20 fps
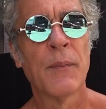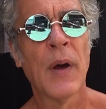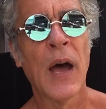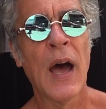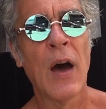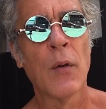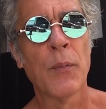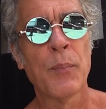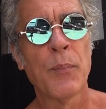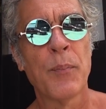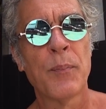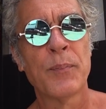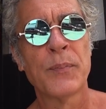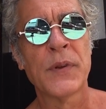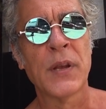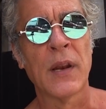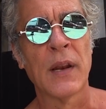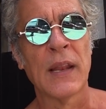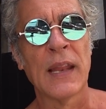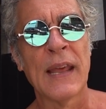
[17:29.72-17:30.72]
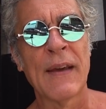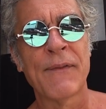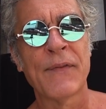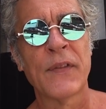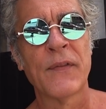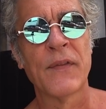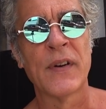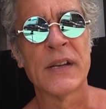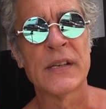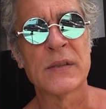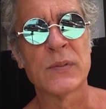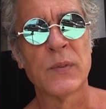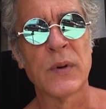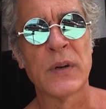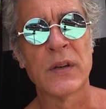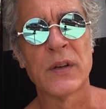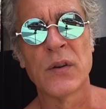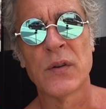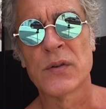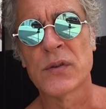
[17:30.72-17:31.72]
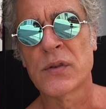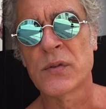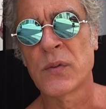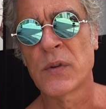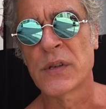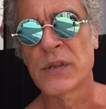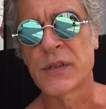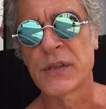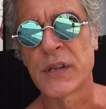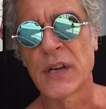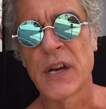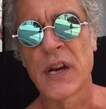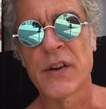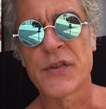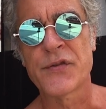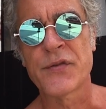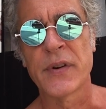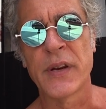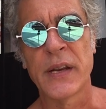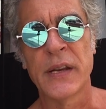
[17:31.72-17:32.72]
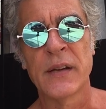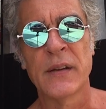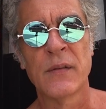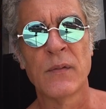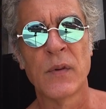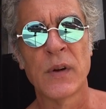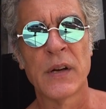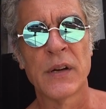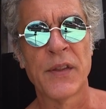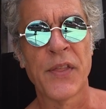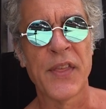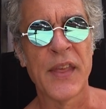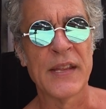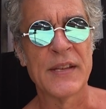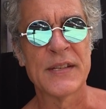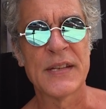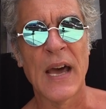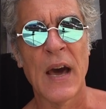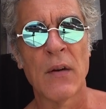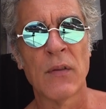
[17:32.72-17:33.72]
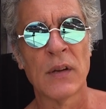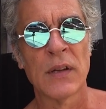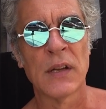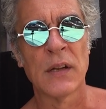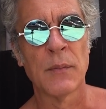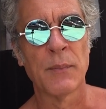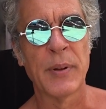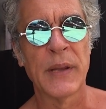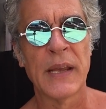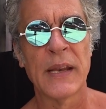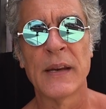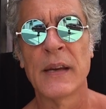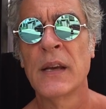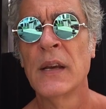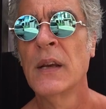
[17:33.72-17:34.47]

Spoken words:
Out to the left of us, where it goes towards the country, where it thins out a little bit,